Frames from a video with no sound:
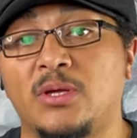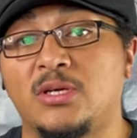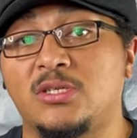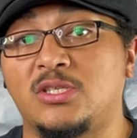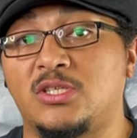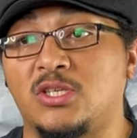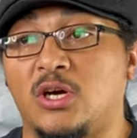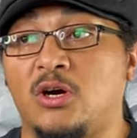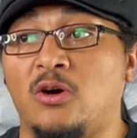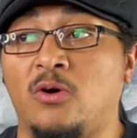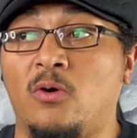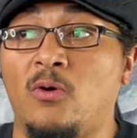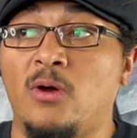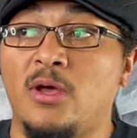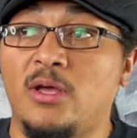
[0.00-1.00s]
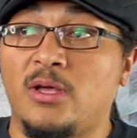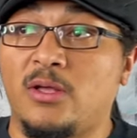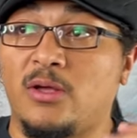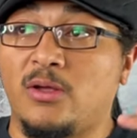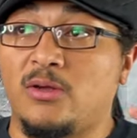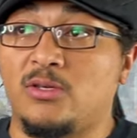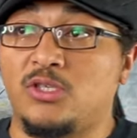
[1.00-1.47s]
So
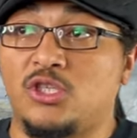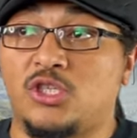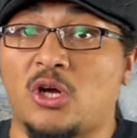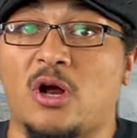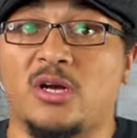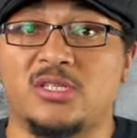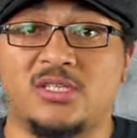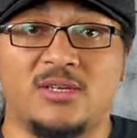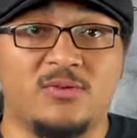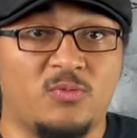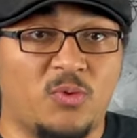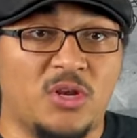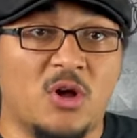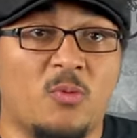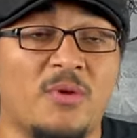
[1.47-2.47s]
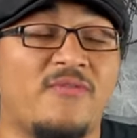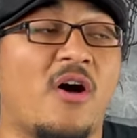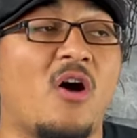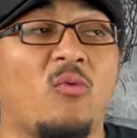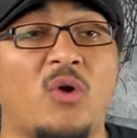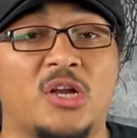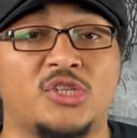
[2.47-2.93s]
sharks, and, you know, we've
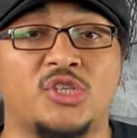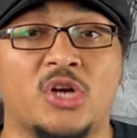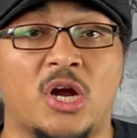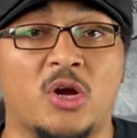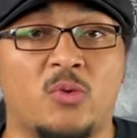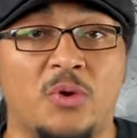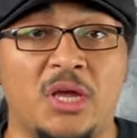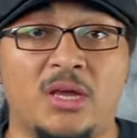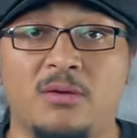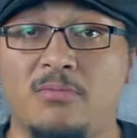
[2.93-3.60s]
all watched Shark Week,